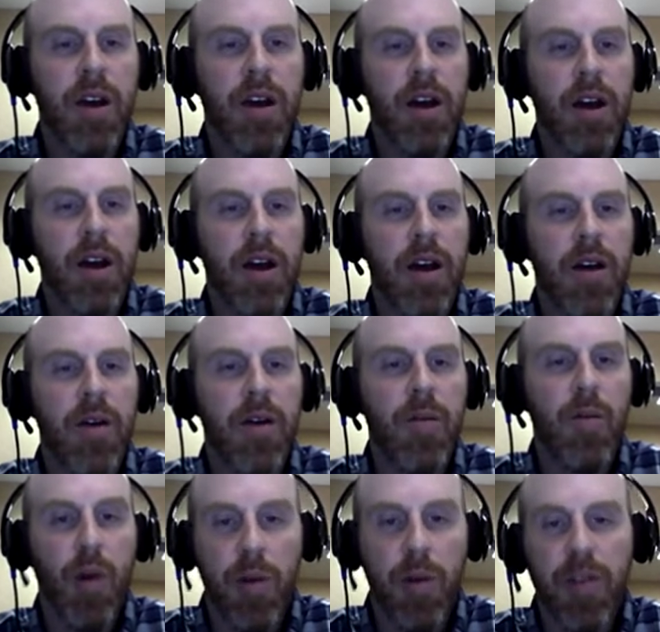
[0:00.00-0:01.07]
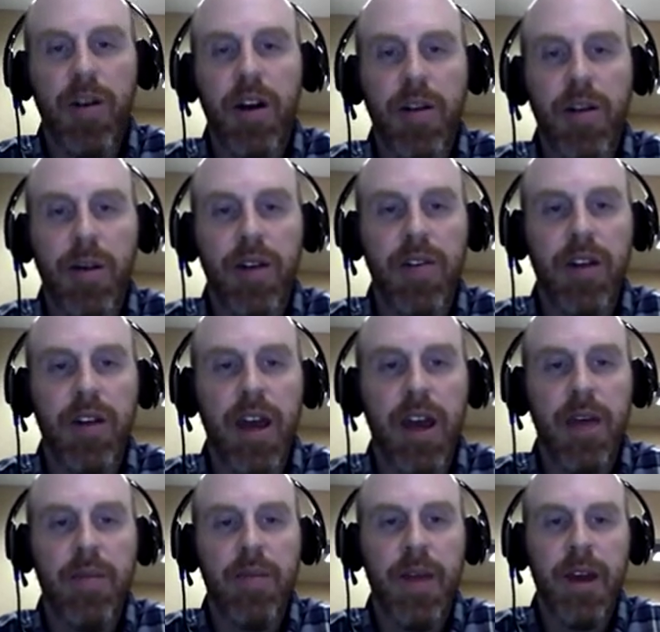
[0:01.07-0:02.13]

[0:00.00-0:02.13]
what we talked about today.